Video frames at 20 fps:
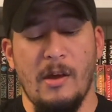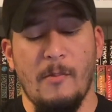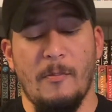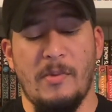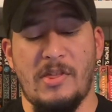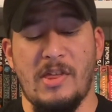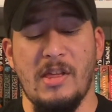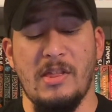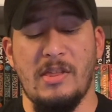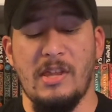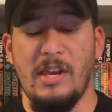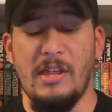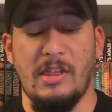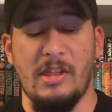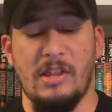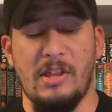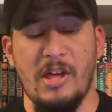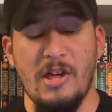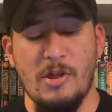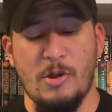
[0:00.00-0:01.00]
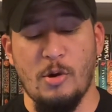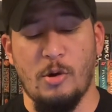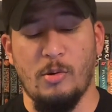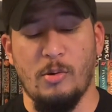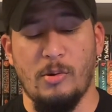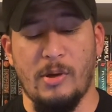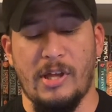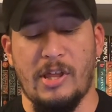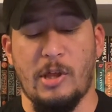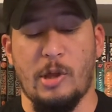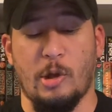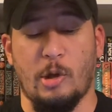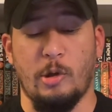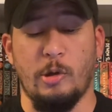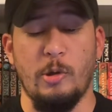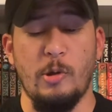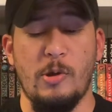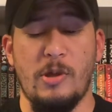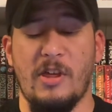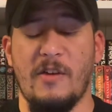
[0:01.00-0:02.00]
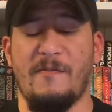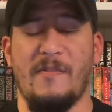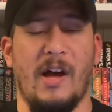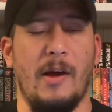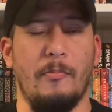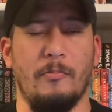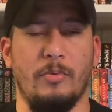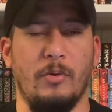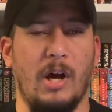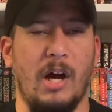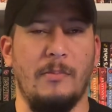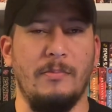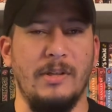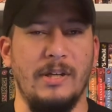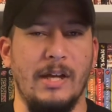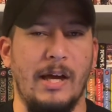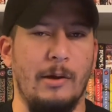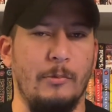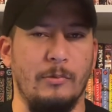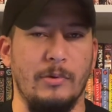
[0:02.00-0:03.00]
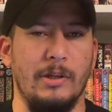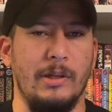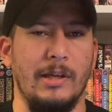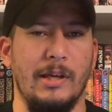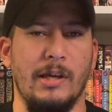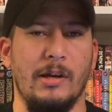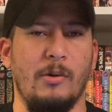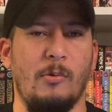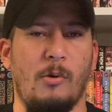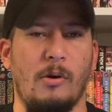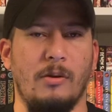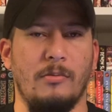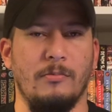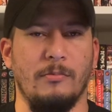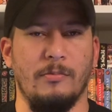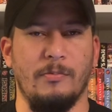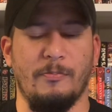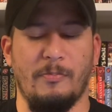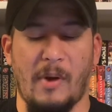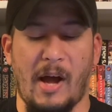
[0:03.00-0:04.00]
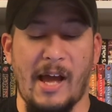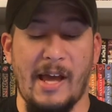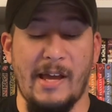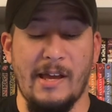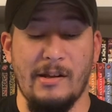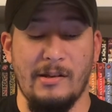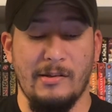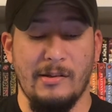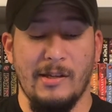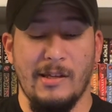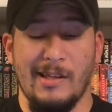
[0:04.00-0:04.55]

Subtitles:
But since it is a digital exclusive, I'm probably not really gonna buy it.